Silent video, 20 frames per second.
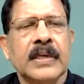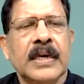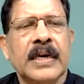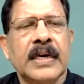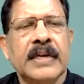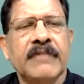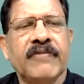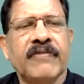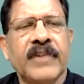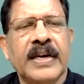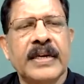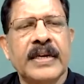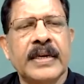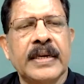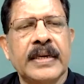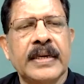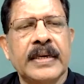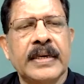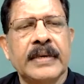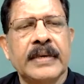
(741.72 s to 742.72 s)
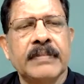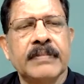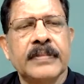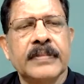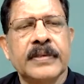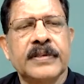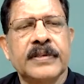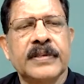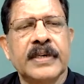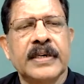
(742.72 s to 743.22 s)
And finally,
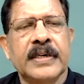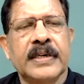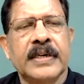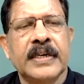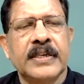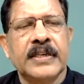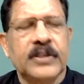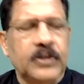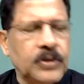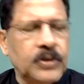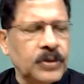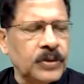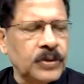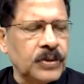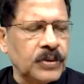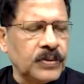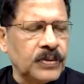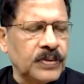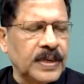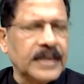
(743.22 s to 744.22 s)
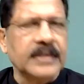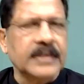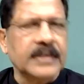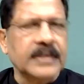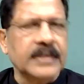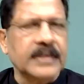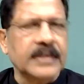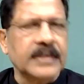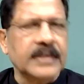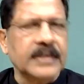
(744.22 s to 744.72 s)
Z raised to, what is
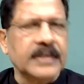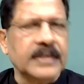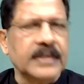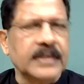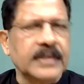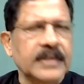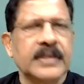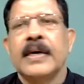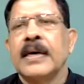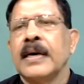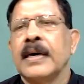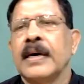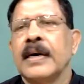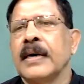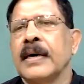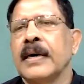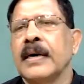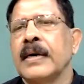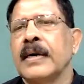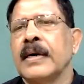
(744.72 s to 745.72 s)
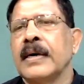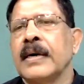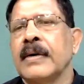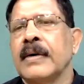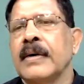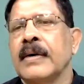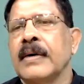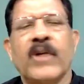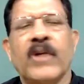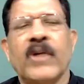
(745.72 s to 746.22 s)
it?
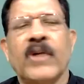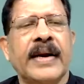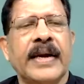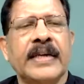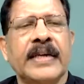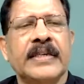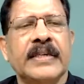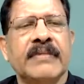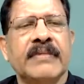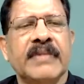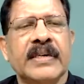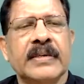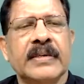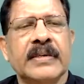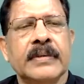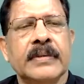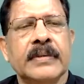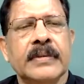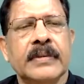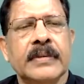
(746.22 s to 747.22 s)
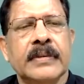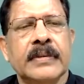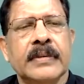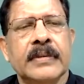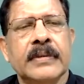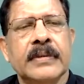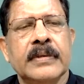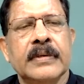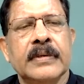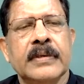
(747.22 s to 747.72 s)
191.
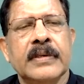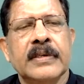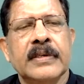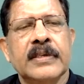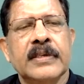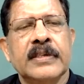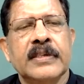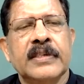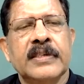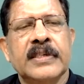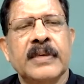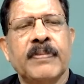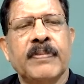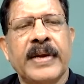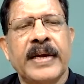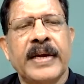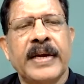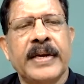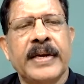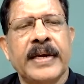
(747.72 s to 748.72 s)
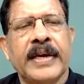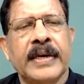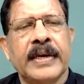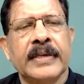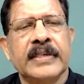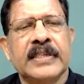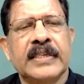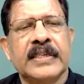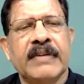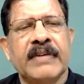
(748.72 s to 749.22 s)

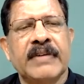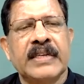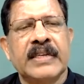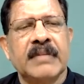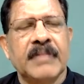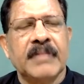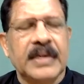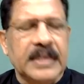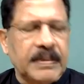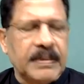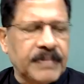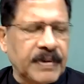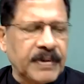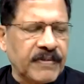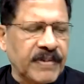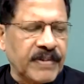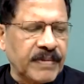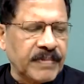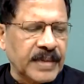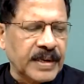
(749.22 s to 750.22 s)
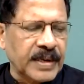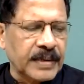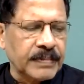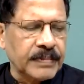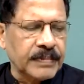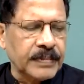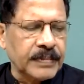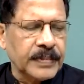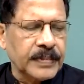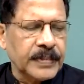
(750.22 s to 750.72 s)
Separating 7th multiple from there.
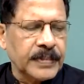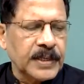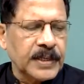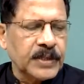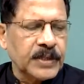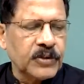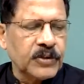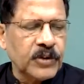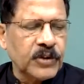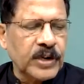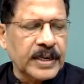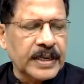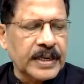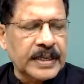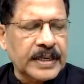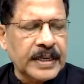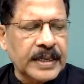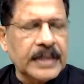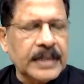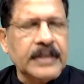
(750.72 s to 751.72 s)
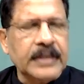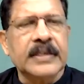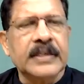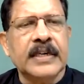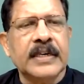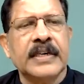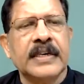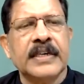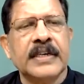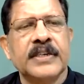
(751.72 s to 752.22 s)
So you are getting
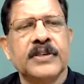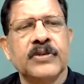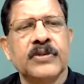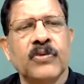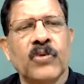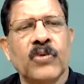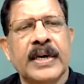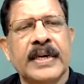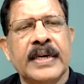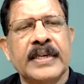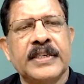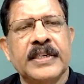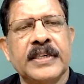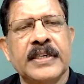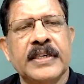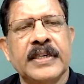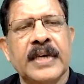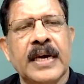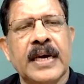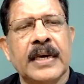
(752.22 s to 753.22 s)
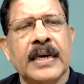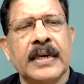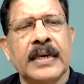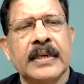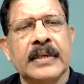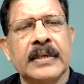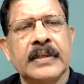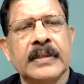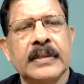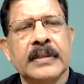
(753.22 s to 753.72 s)
Z raised to
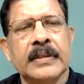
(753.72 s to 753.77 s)
189